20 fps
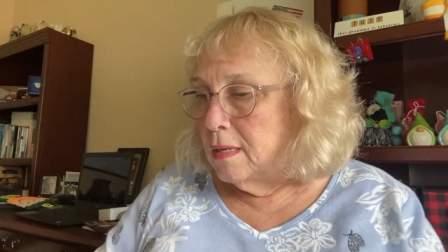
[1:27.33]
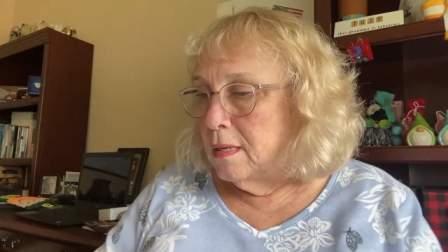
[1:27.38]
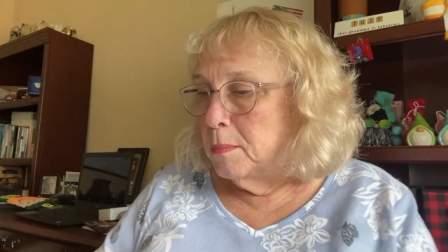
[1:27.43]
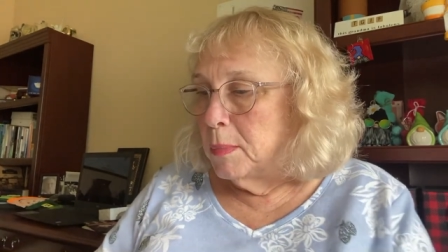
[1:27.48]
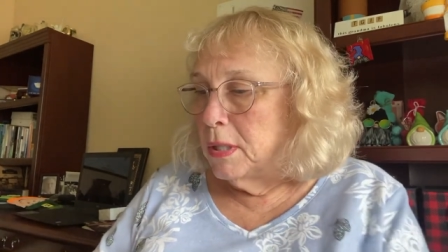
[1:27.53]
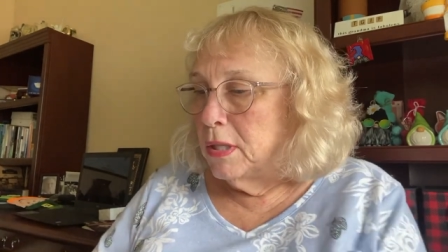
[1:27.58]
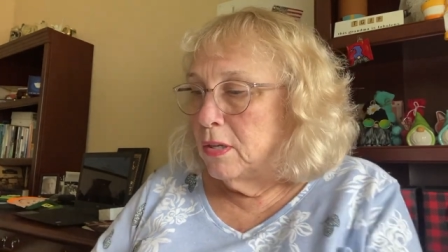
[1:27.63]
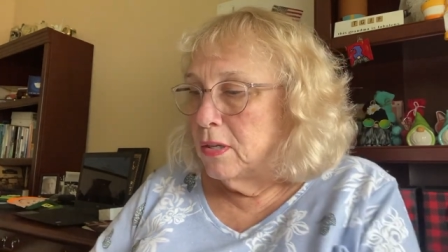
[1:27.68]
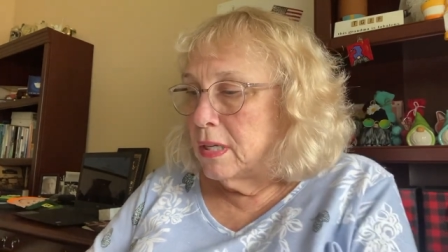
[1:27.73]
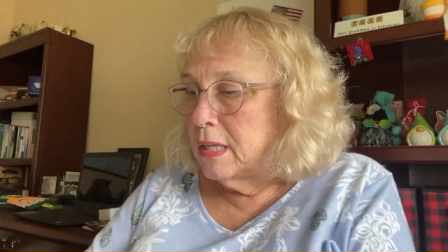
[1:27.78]

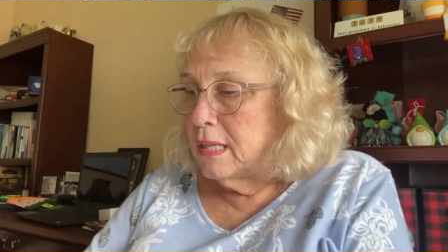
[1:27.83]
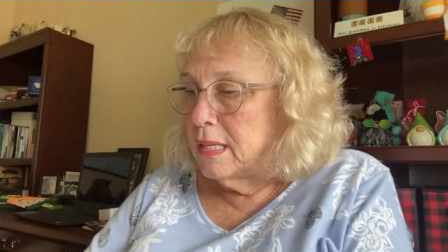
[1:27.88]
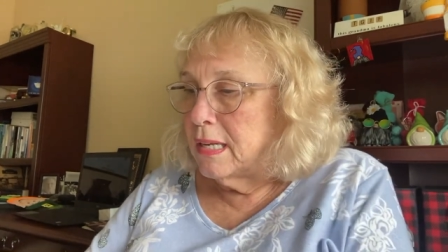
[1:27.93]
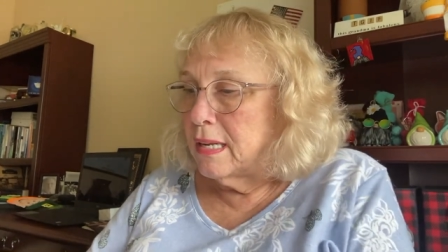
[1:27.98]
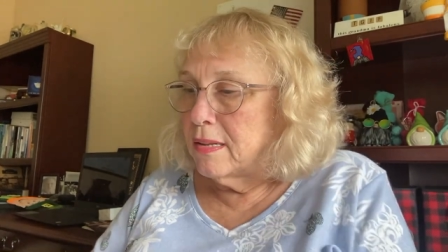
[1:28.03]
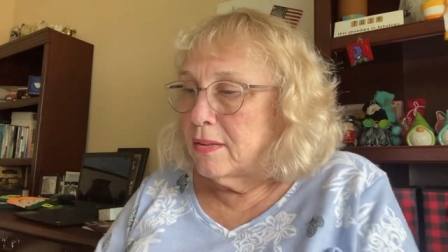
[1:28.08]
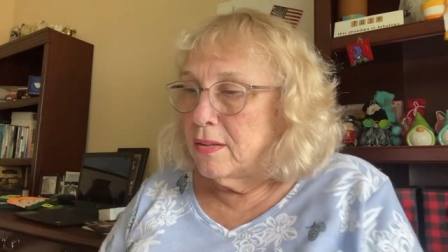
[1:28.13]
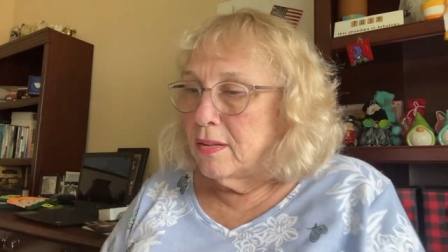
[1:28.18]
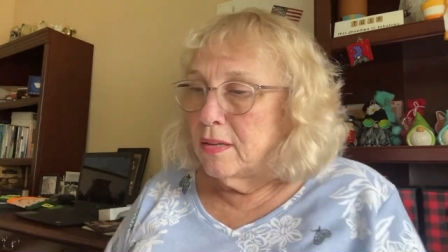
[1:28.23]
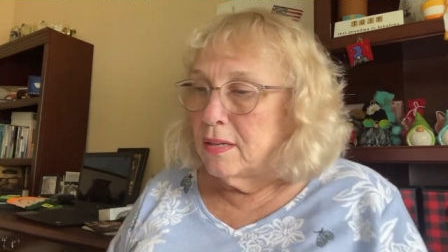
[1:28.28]
But look at
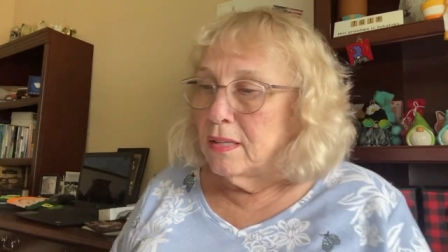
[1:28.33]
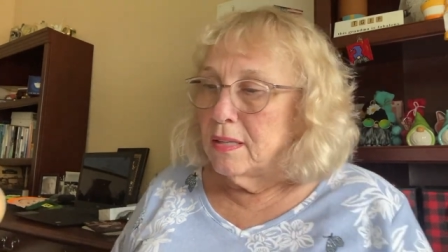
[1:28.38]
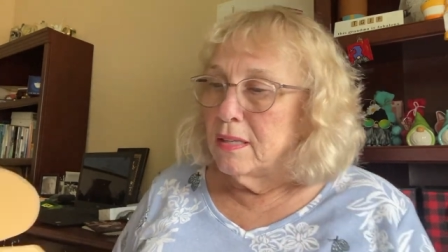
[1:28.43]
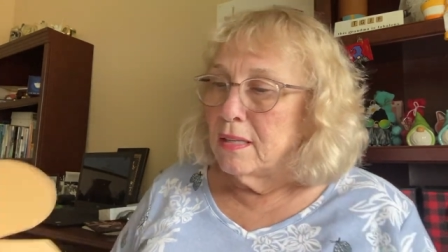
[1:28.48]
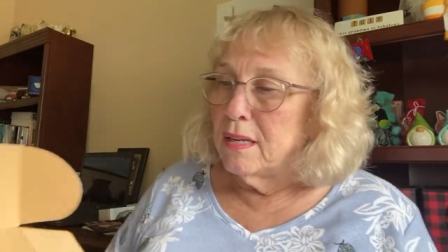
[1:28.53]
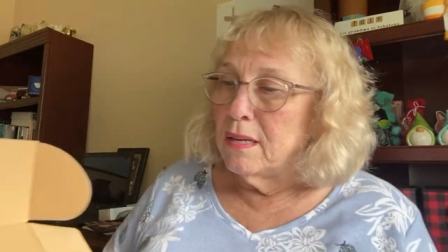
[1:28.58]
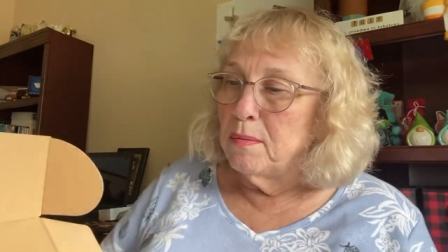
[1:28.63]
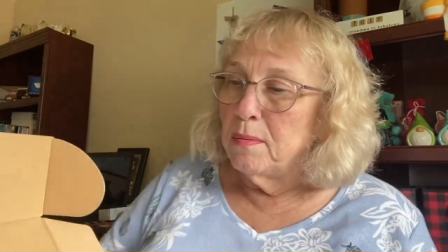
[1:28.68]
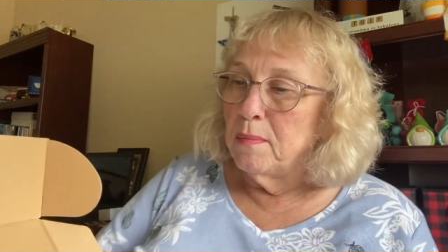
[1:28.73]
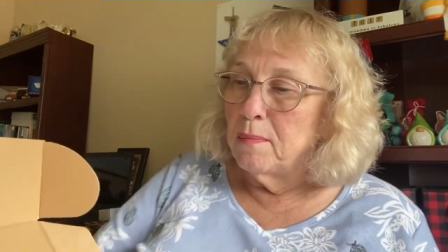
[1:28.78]
this. Look at
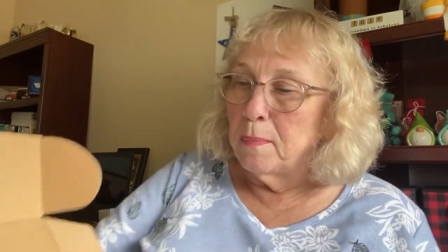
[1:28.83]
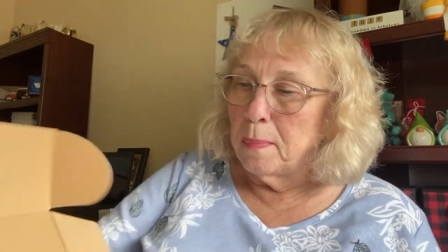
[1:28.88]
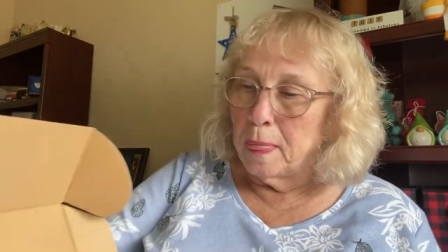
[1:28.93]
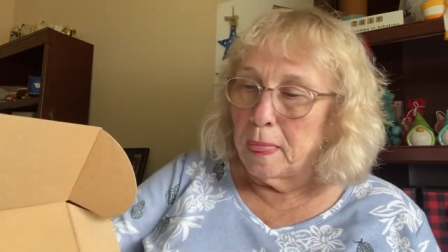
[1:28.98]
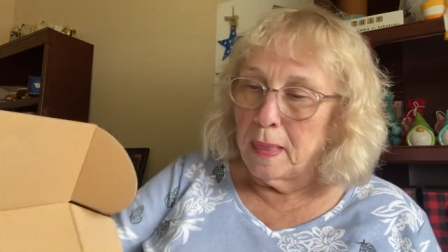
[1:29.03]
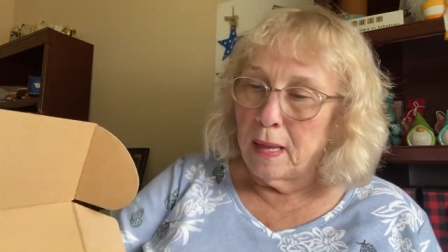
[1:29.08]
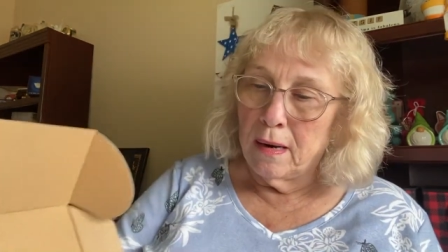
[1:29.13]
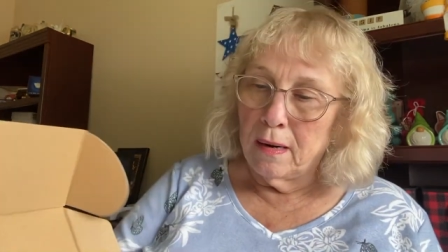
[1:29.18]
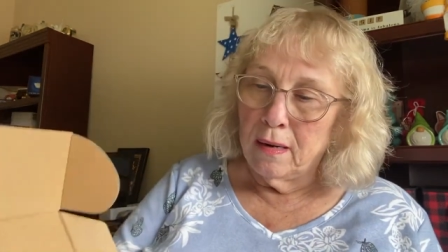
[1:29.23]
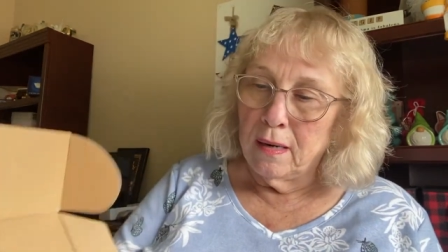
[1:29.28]
the
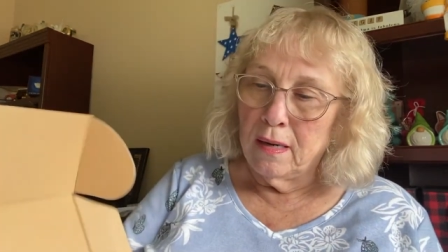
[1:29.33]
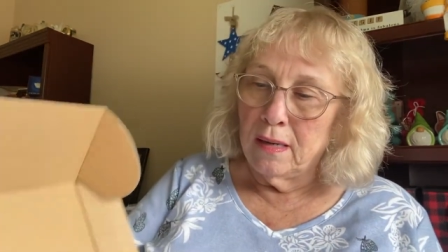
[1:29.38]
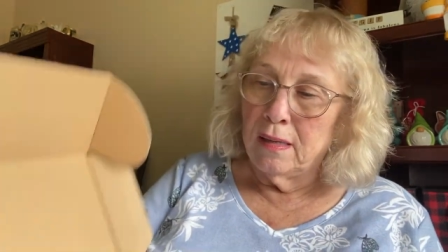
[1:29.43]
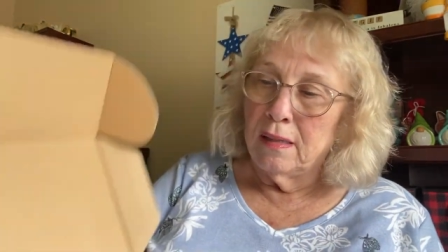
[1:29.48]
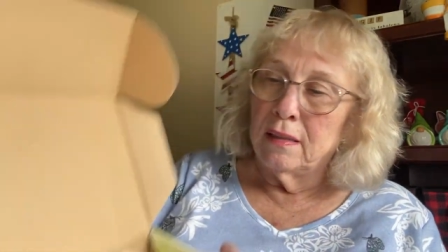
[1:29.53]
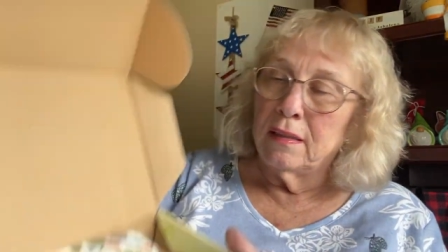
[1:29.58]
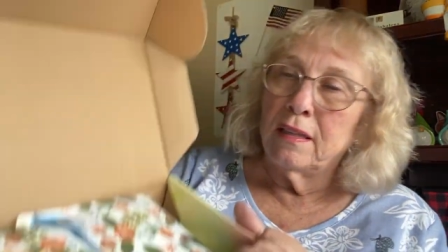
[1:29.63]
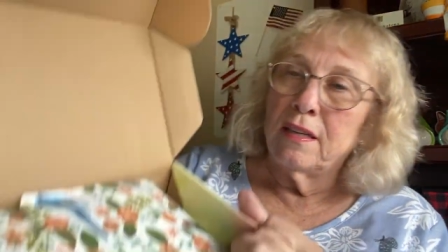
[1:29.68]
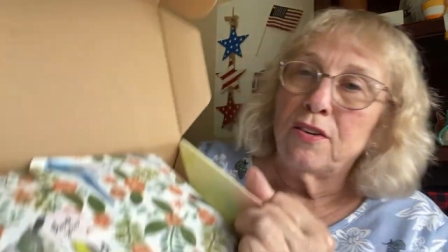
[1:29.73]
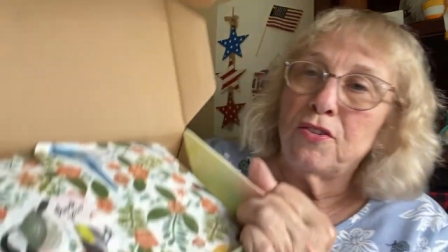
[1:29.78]

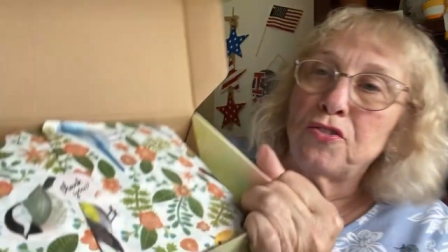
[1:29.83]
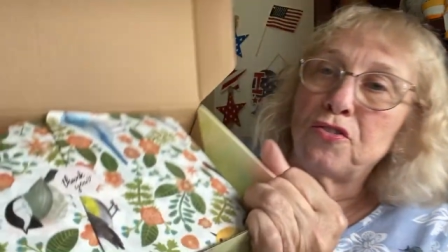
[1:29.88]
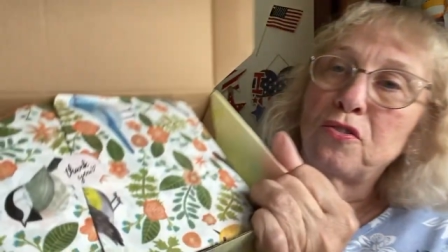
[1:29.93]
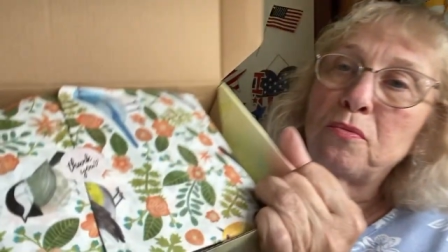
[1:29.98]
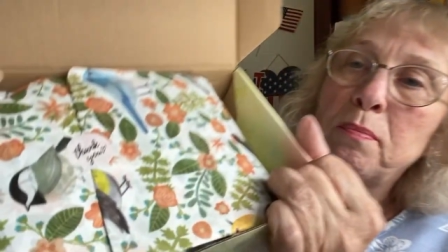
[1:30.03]
tissue